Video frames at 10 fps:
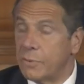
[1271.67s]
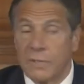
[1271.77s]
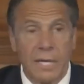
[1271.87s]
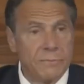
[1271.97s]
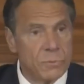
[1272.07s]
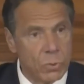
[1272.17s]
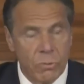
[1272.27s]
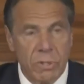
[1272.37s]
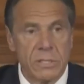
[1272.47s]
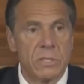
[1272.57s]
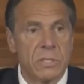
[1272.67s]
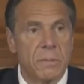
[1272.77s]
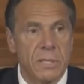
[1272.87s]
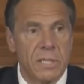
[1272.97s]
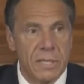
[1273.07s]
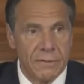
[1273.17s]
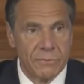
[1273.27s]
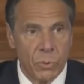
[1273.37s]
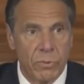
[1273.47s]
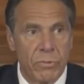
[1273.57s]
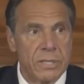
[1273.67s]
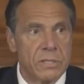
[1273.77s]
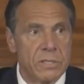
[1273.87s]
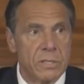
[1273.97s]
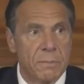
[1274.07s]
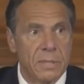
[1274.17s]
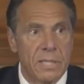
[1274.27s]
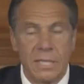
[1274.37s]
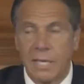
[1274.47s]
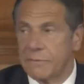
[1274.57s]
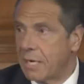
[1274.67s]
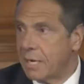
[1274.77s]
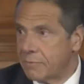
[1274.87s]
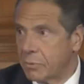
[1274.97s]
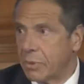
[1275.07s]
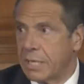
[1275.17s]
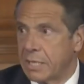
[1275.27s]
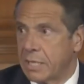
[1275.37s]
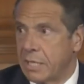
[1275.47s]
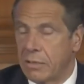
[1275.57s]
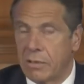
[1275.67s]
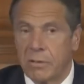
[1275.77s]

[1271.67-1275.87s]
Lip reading: If they have to arrest somebody, they have to arrest somebody. They have to have the right gear.